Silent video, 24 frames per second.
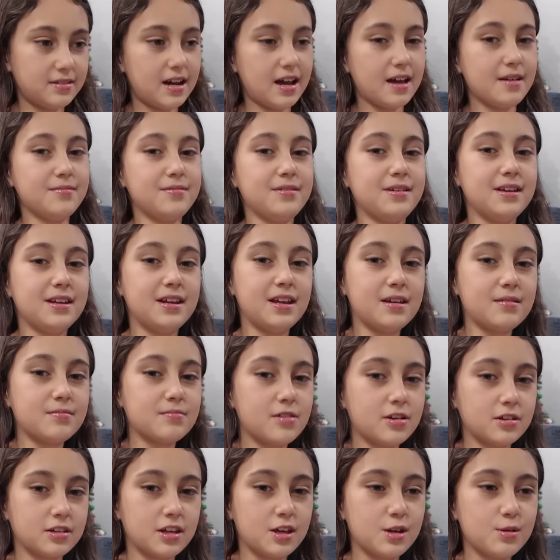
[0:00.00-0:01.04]
I'm eating
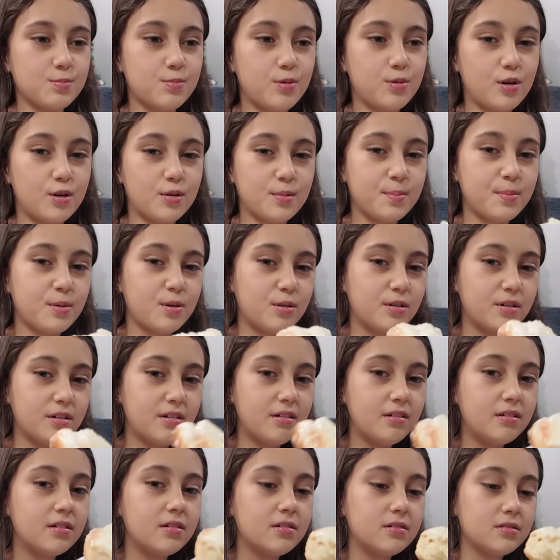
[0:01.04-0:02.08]
Pagipopo,
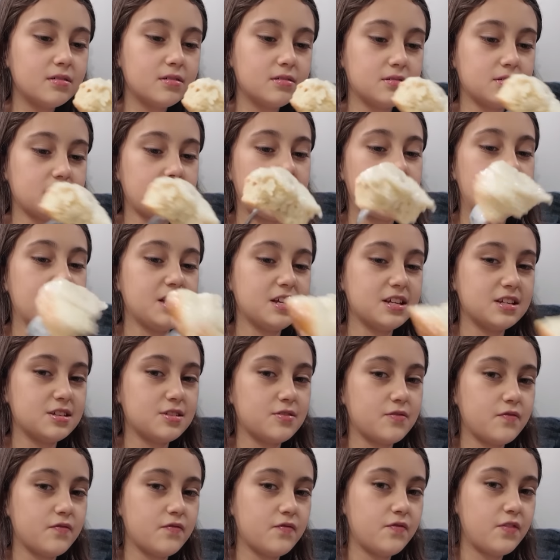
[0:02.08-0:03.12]
and it's
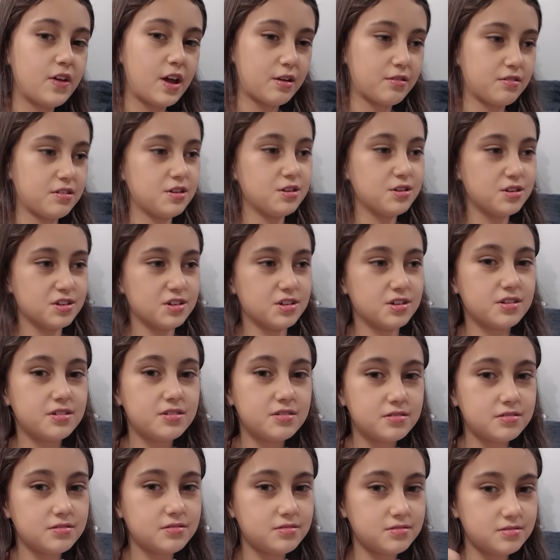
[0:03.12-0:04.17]
very good.
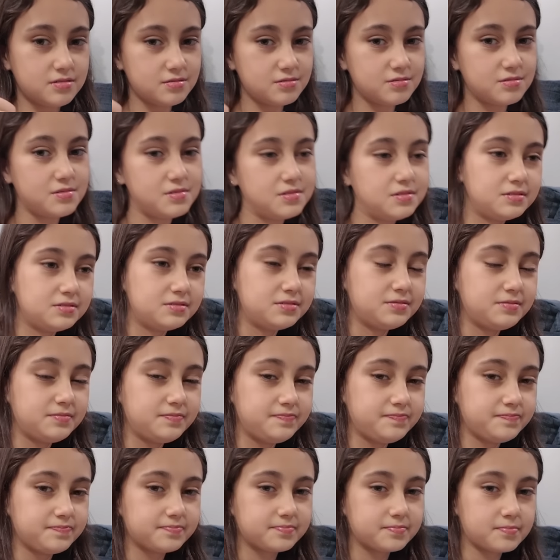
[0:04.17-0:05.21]
Yeah.
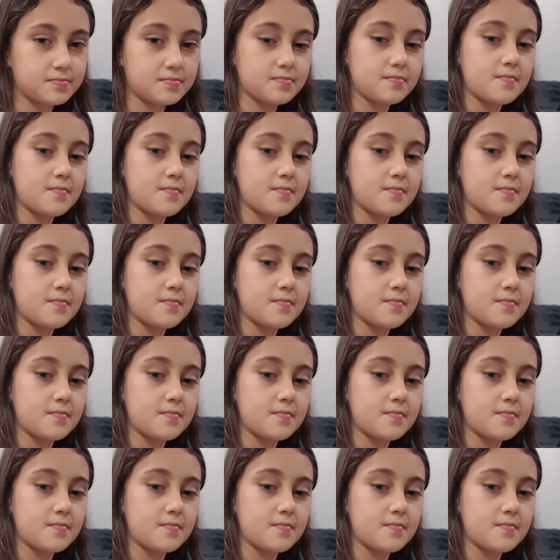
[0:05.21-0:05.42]
Yeah.